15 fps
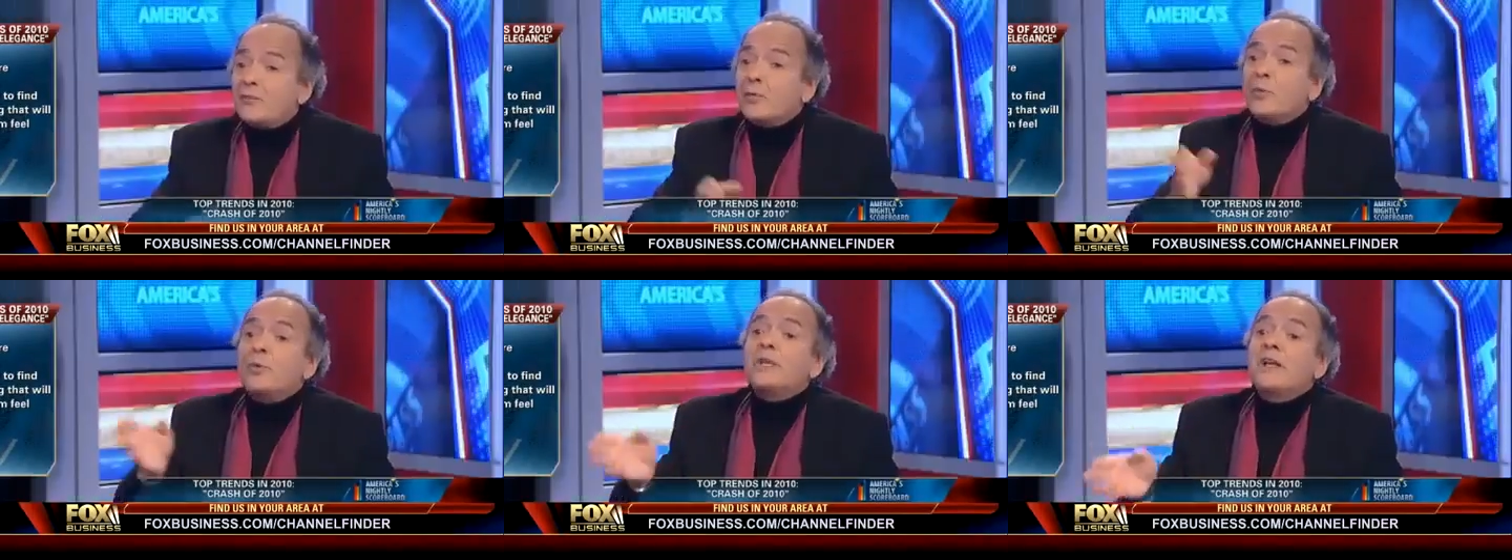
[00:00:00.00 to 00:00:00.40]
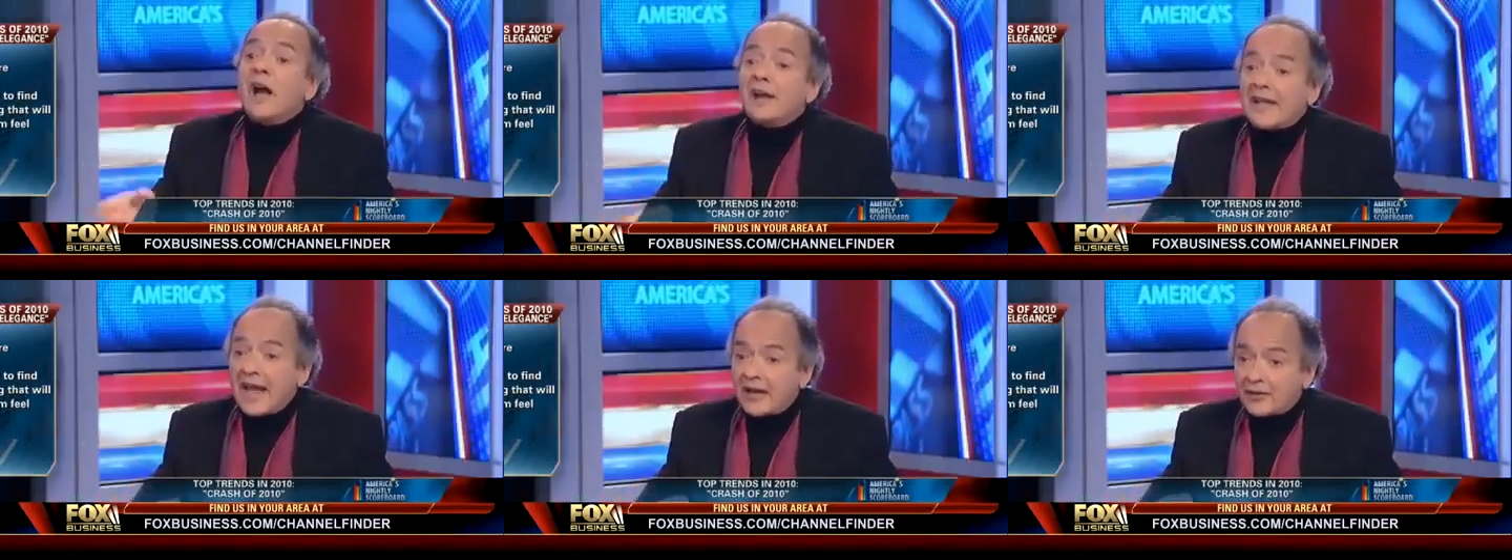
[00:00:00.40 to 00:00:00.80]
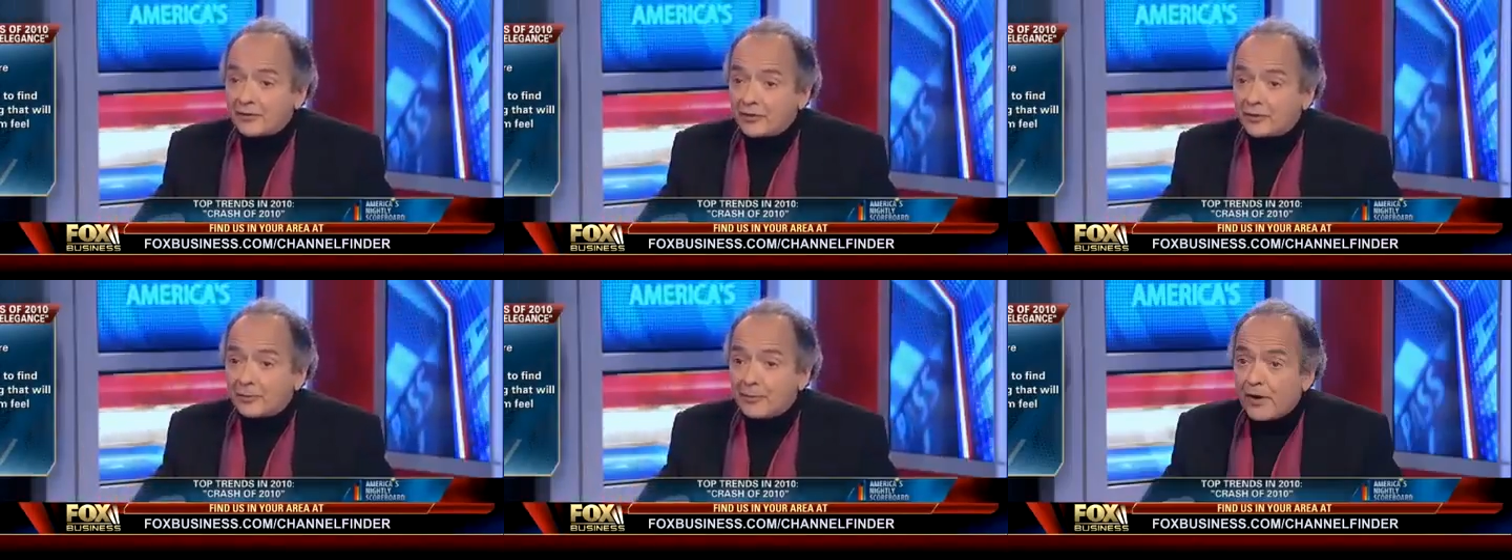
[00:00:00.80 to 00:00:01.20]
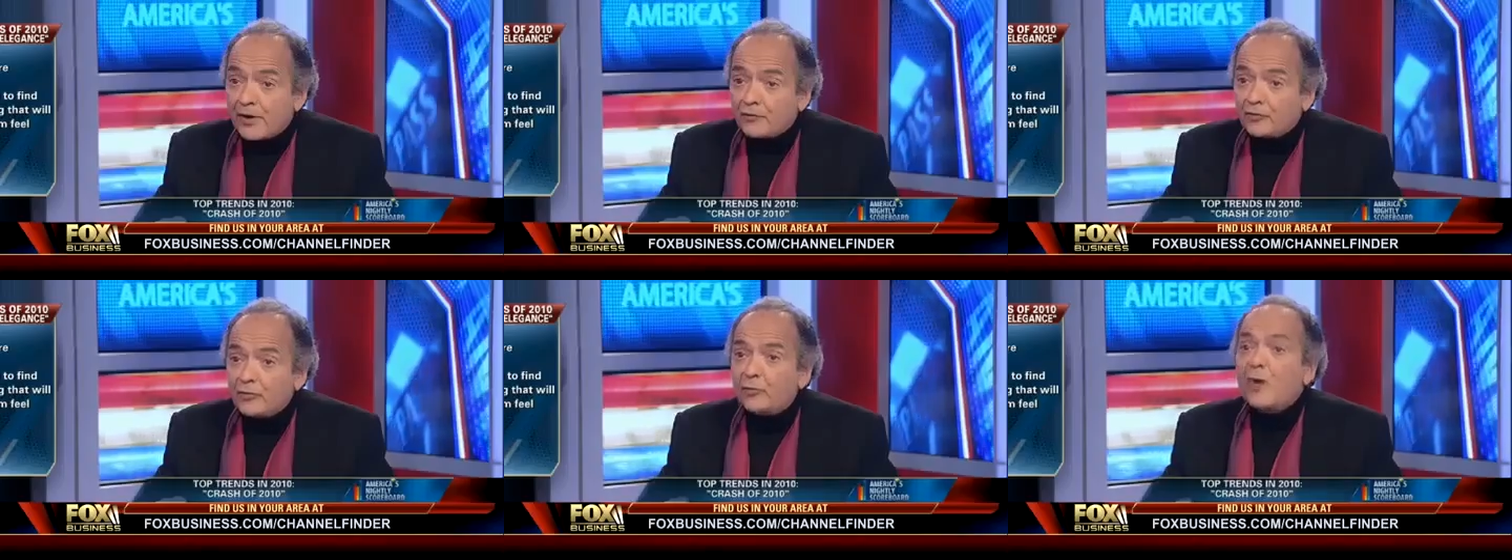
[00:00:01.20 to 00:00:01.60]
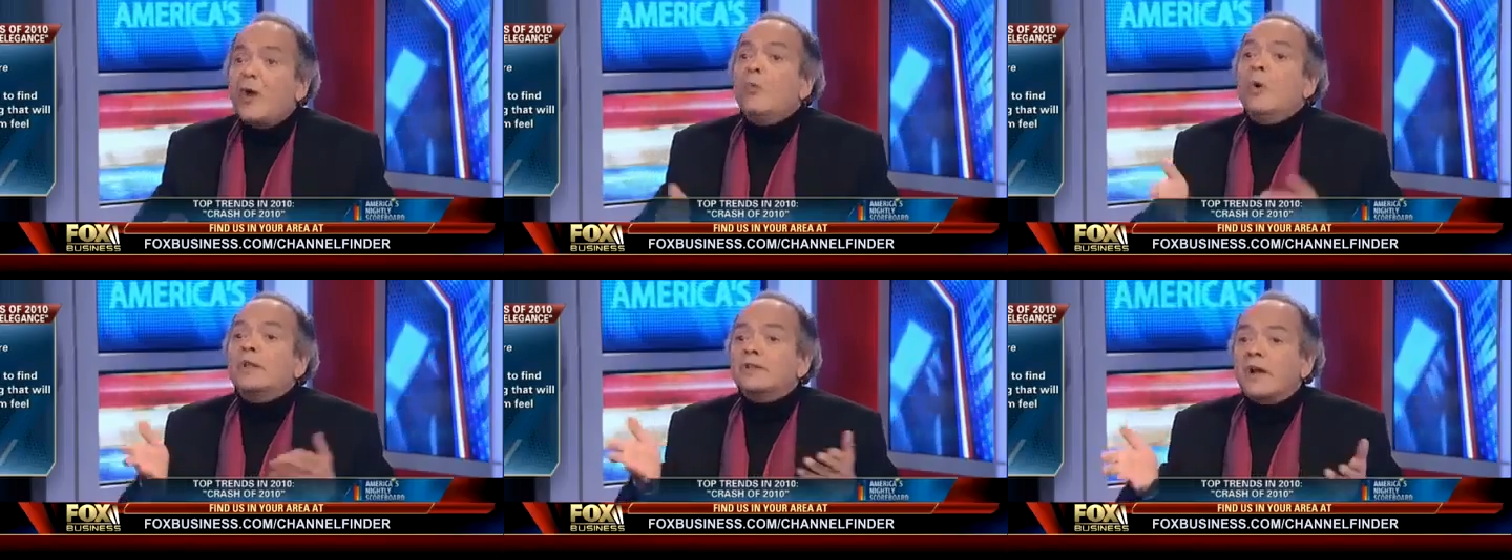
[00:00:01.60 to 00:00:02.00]
when we got out of the Depression,
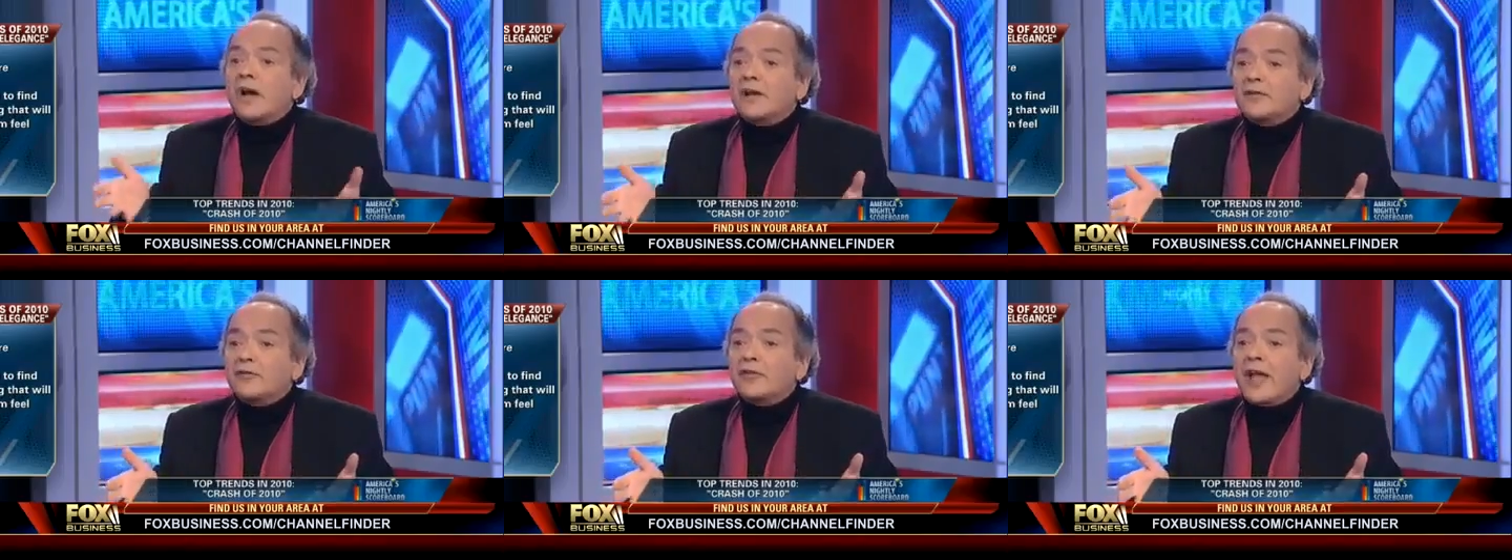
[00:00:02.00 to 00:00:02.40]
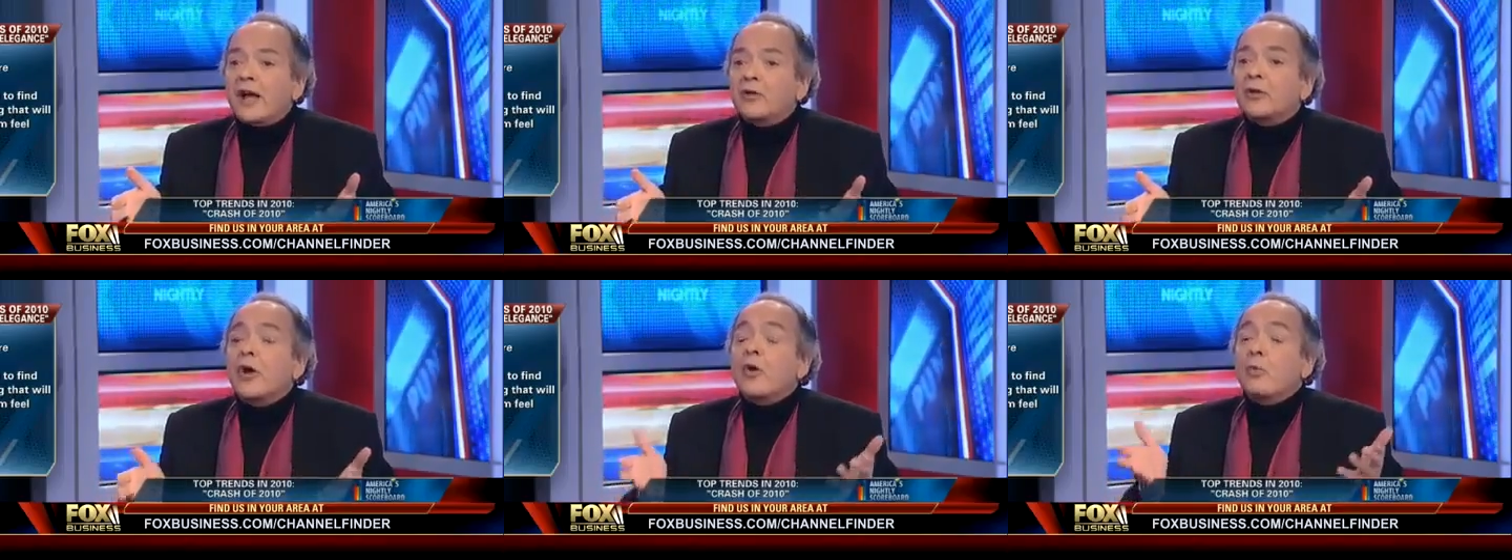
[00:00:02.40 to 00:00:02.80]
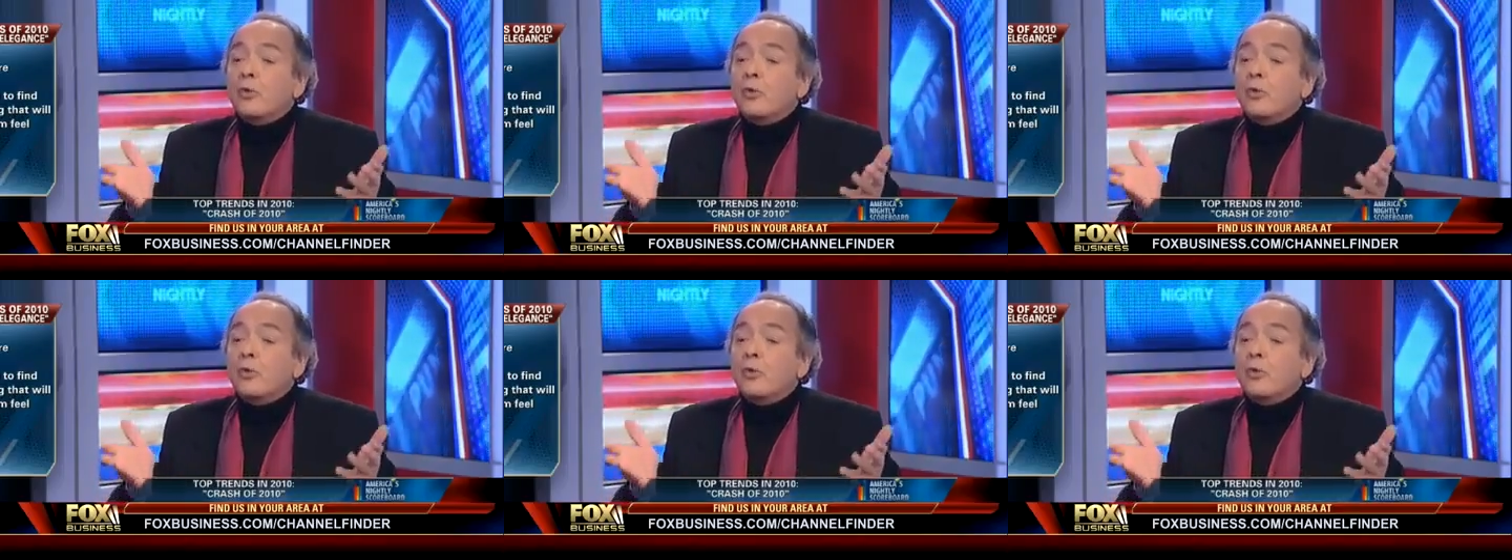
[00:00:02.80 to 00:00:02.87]
what got us out?